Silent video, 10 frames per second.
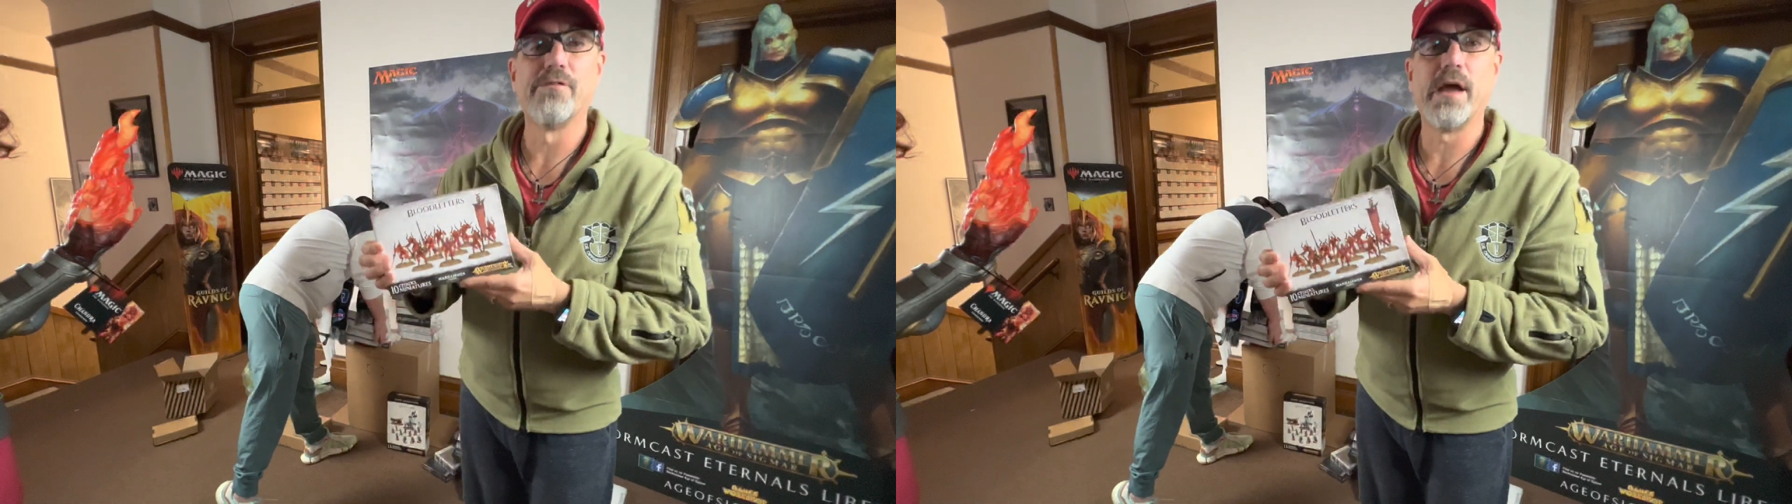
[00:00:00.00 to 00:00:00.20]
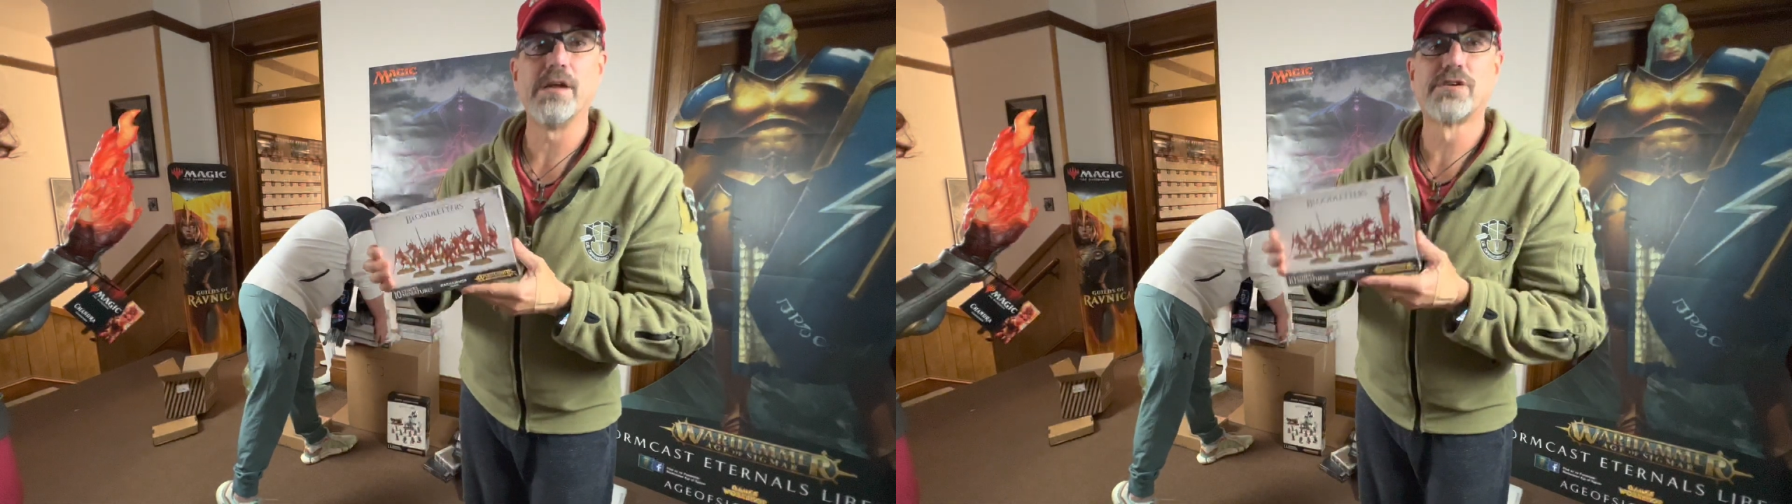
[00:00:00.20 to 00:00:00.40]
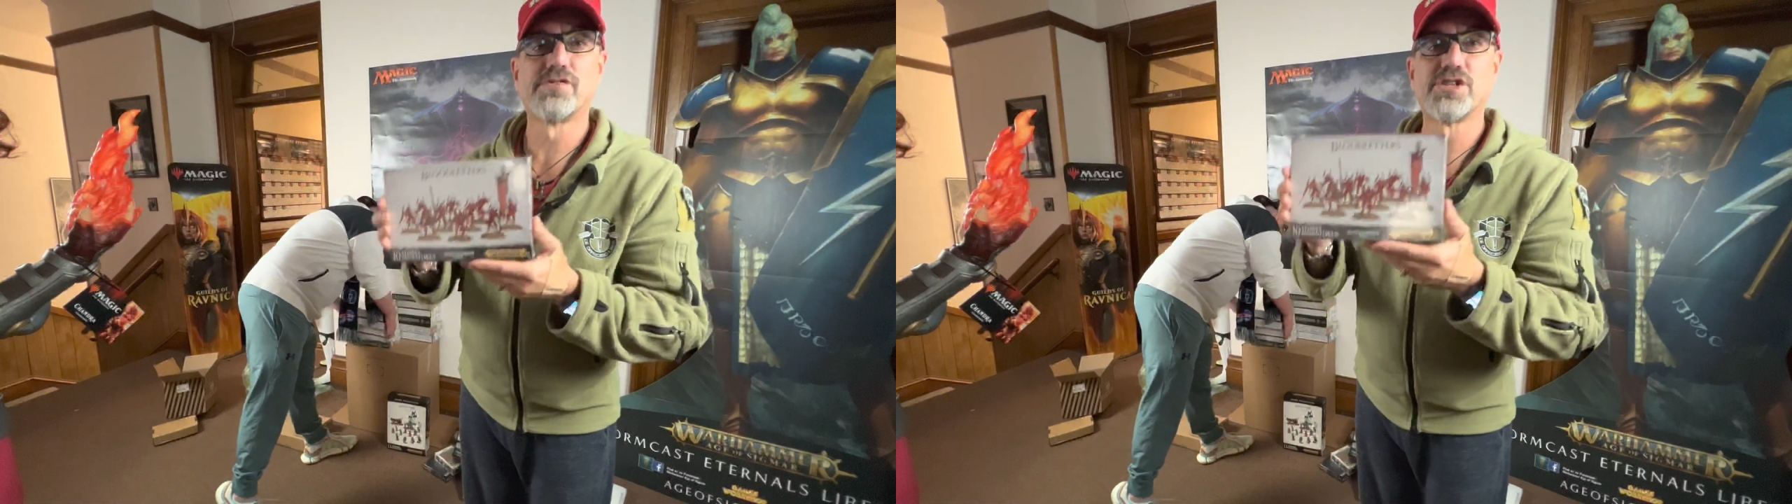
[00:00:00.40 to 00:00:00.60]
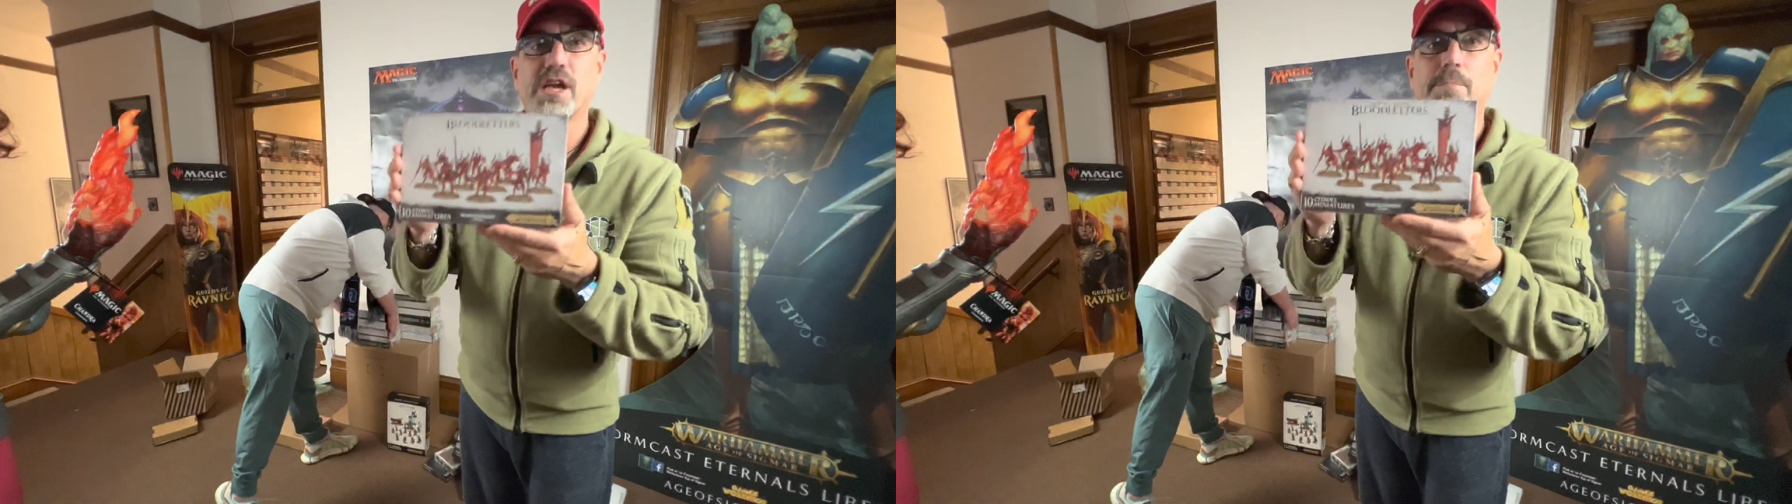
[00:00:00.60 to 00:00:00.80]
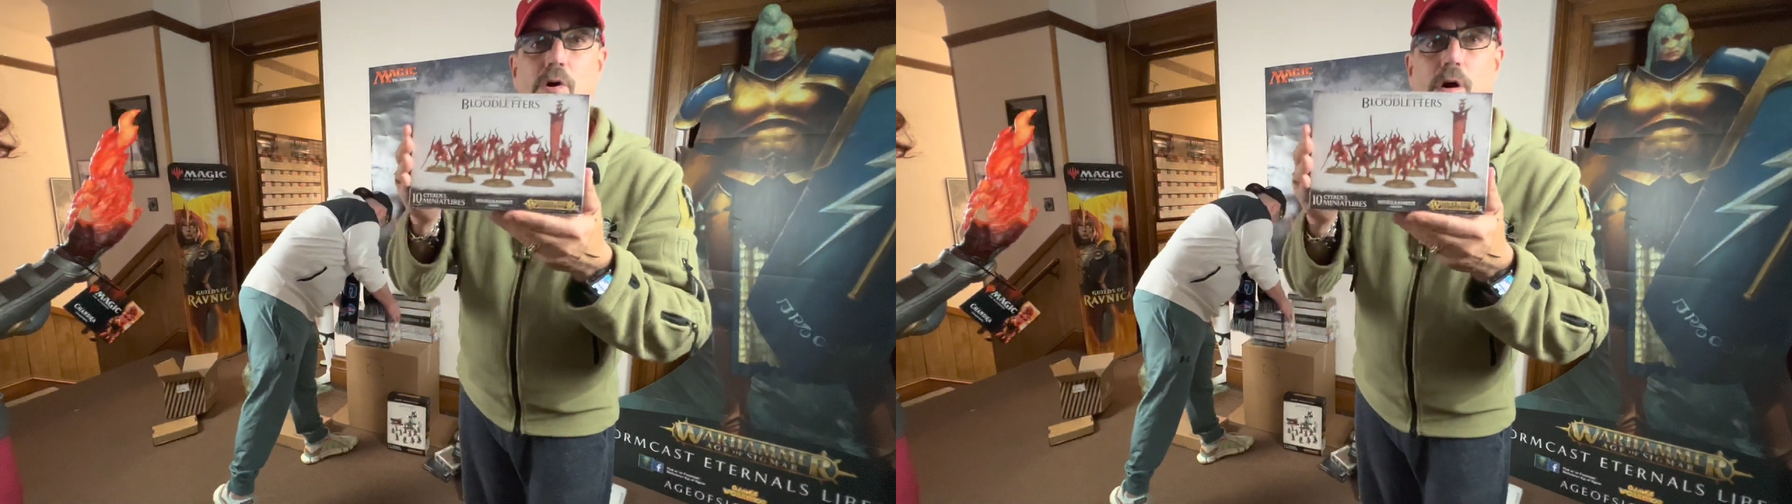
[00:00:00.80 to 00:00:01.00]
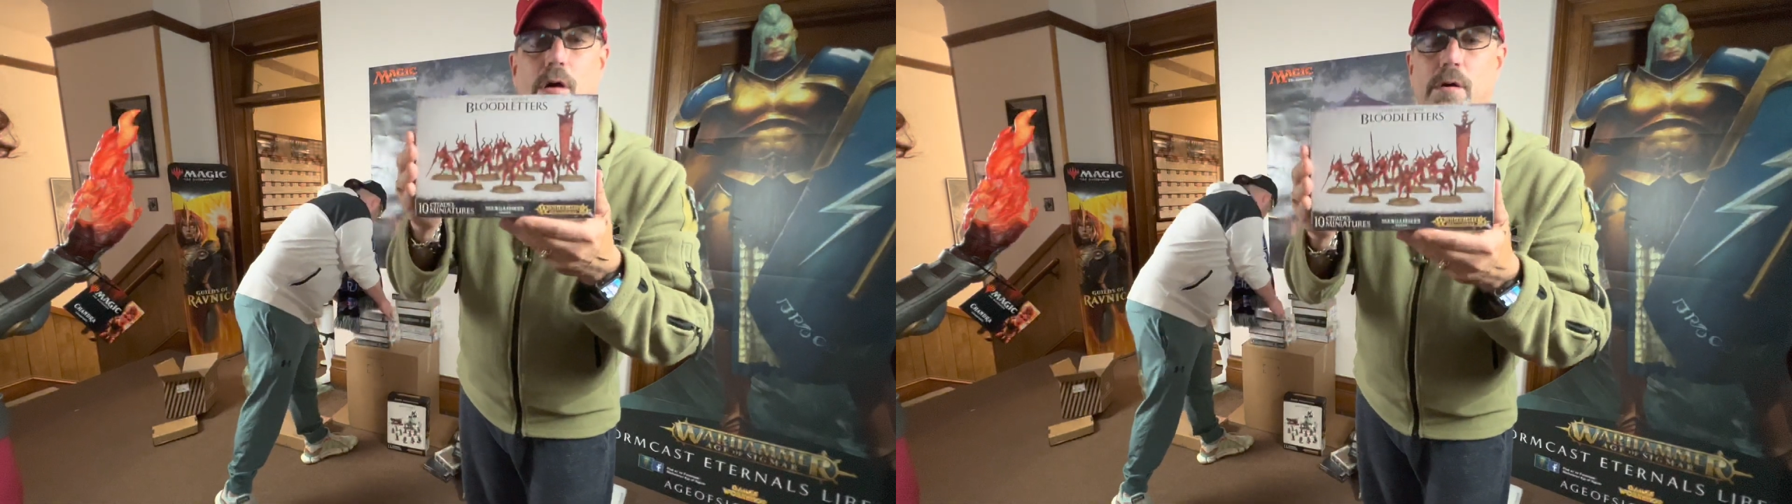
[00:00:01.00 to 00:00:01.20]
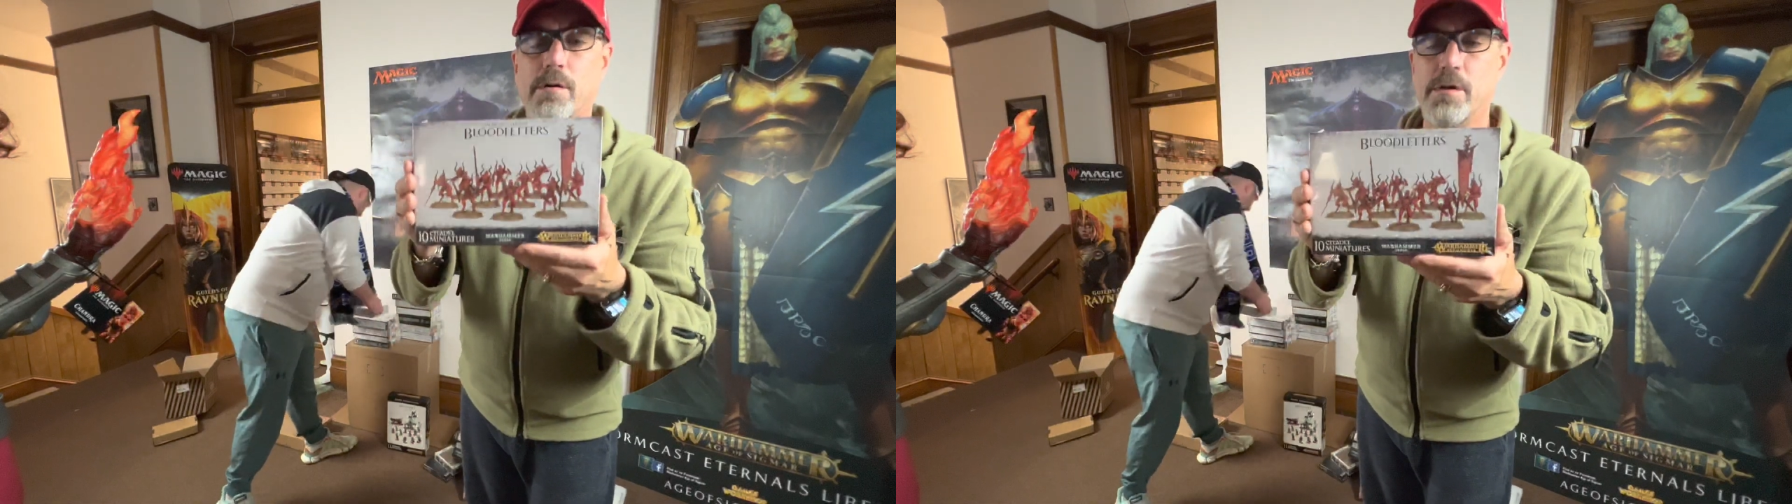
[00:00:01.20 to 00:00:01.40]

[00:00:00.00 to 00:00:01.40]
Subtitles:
Age of Sigmar,